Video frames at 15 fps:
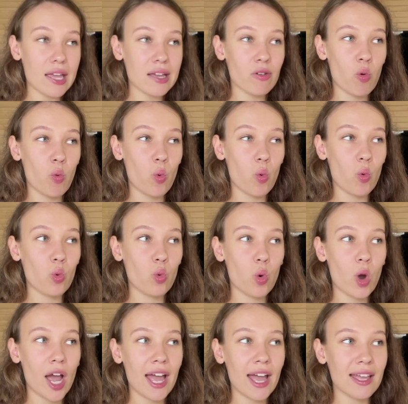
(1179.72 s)

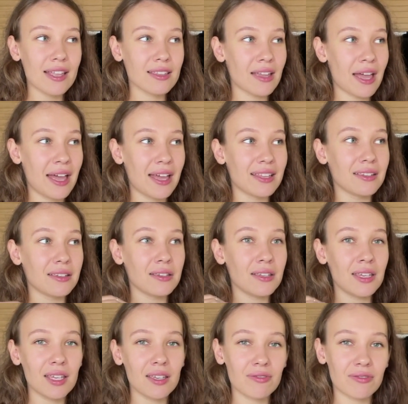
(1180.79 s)
when and
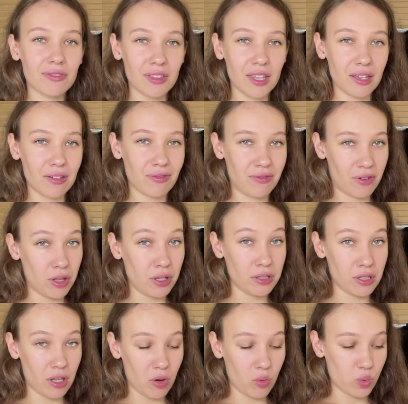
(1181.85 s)
if they fall
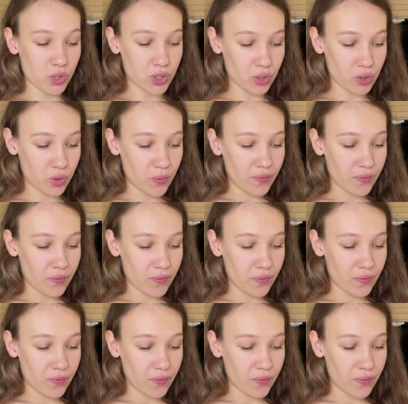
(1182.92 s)
in love with you.